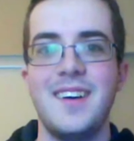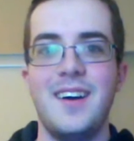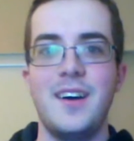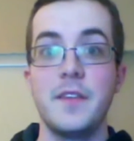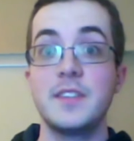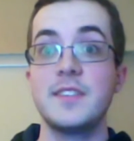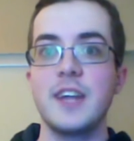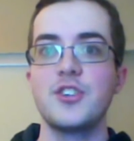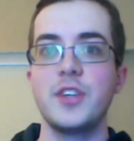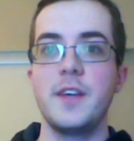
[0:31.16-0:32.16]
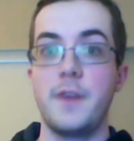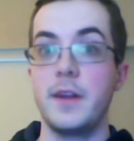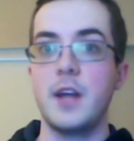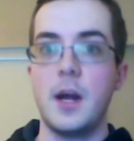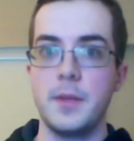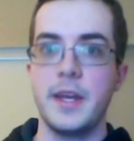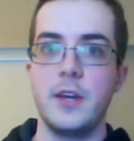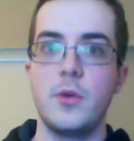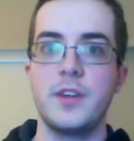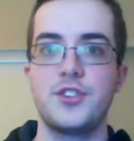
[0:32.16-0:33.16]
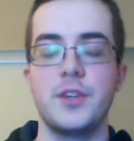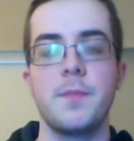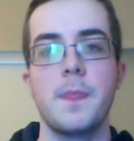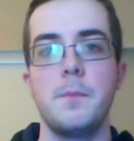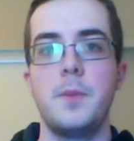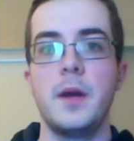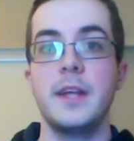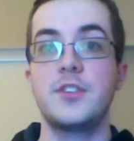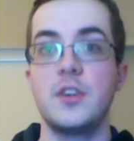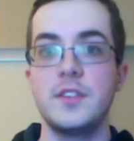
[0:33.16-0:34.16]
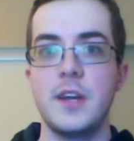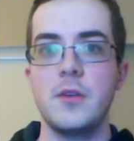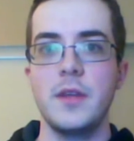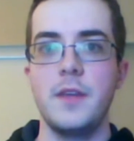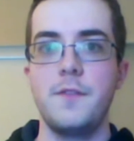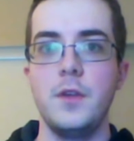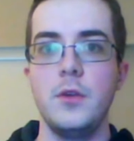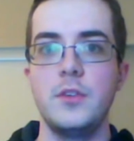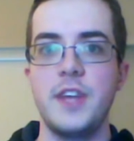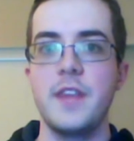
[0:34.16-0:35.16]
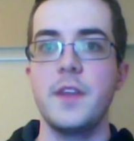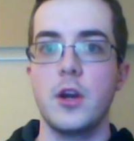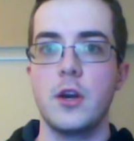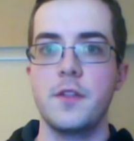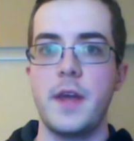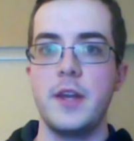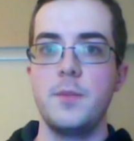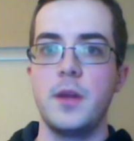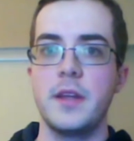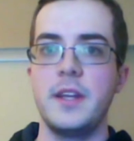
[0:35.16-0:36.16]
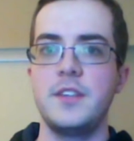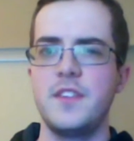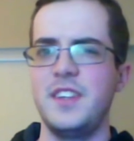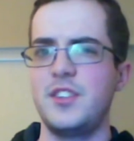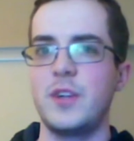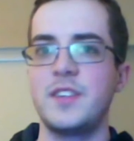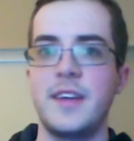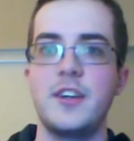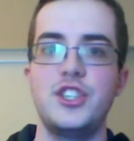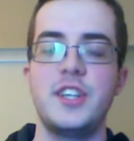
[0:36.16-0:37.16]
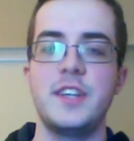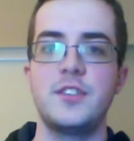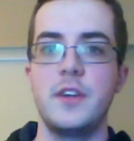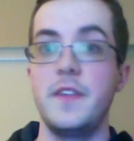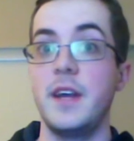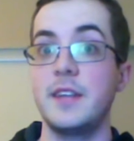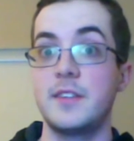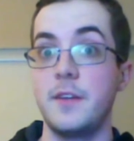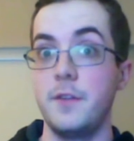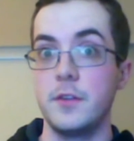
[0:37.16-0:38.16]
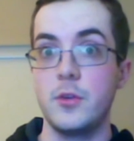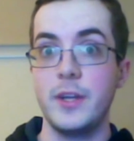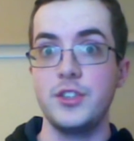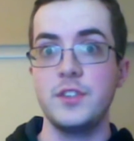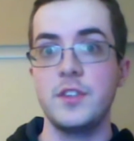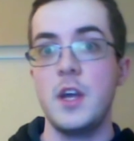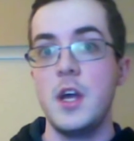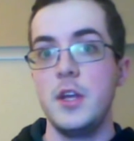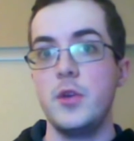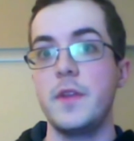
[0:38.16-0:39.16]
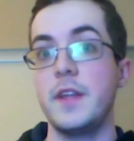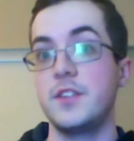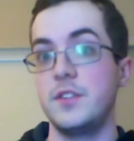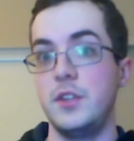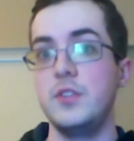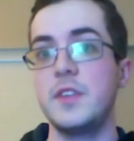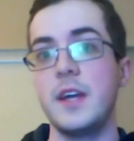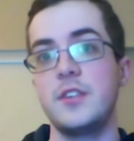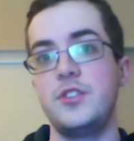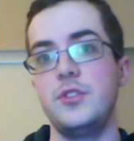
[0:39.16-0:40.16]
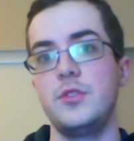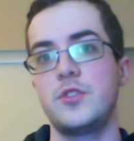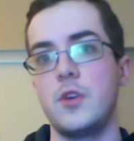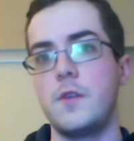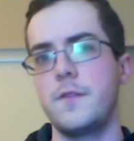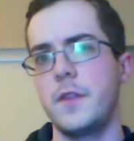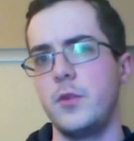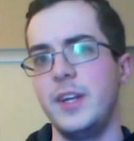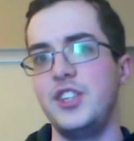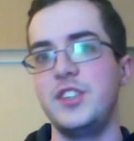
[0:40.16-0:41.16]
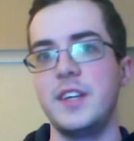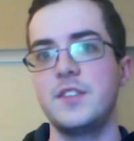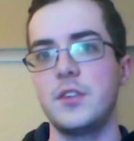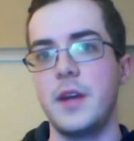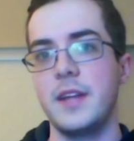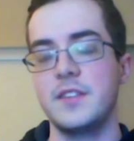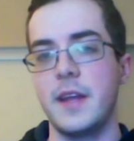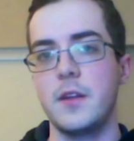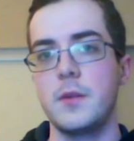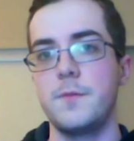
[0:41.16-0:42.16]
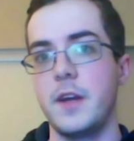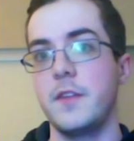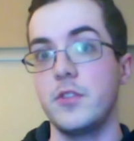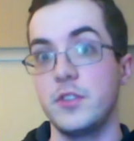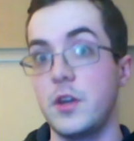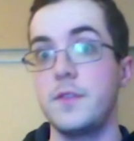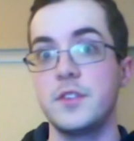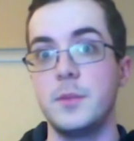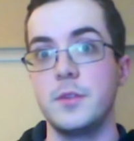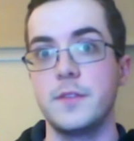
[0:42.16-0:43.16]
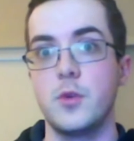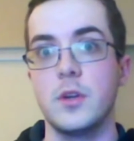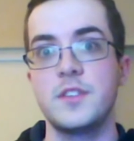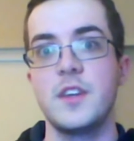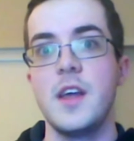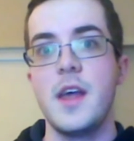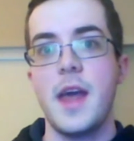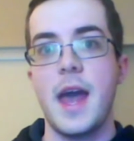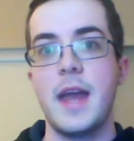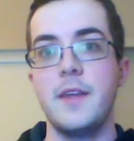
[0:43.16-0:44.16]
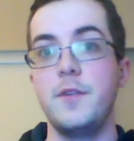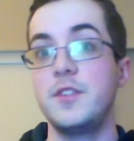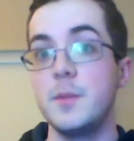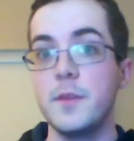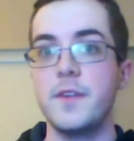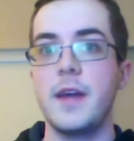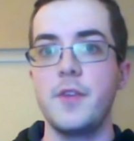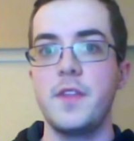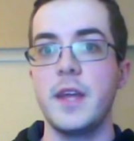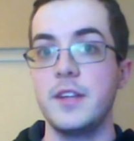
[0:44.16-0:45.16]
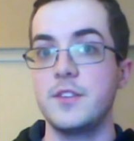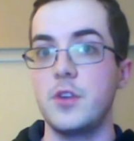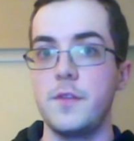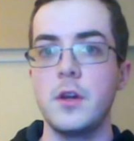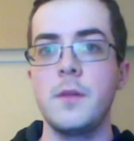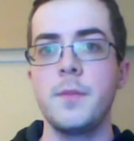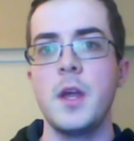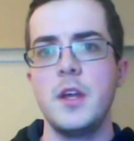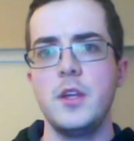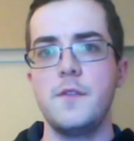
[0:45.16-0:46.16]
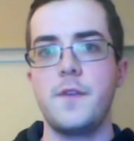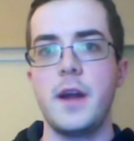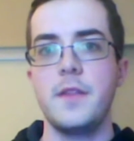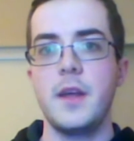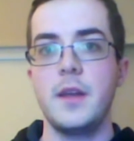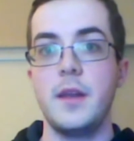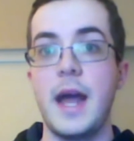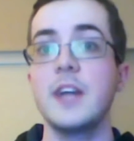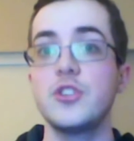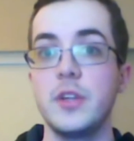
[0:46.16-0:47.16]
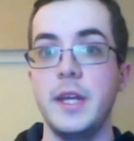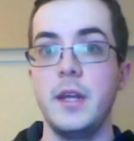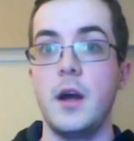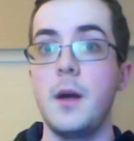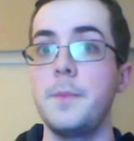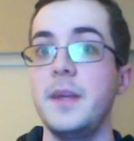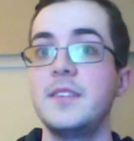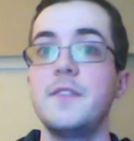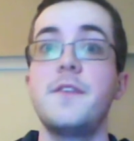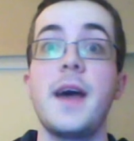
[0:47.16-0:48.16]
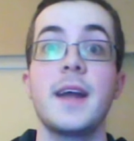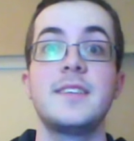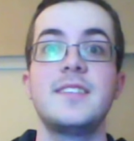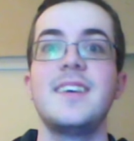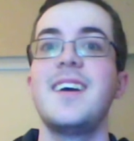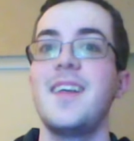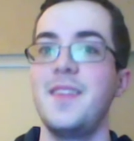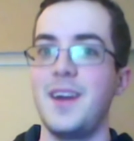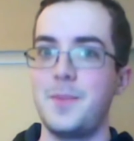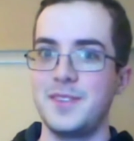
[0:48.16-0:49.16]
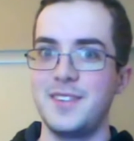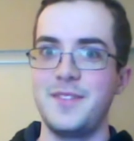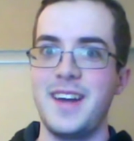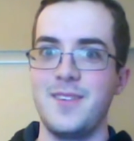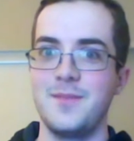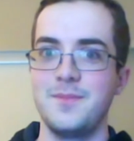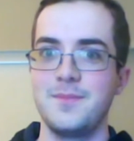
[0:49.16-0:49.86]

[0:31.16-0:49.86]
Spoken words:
This is actually a fairly complicated question, but it turns out if you take the Earth and you plug it into the stress-energy tensor in the Einstein field equations, you can then use that to solve for the Ricci tensor and scalar via the Christoffel symbols, of course. And if you simplify everything and solve it all, you find that actually up is in fact the opposite of down.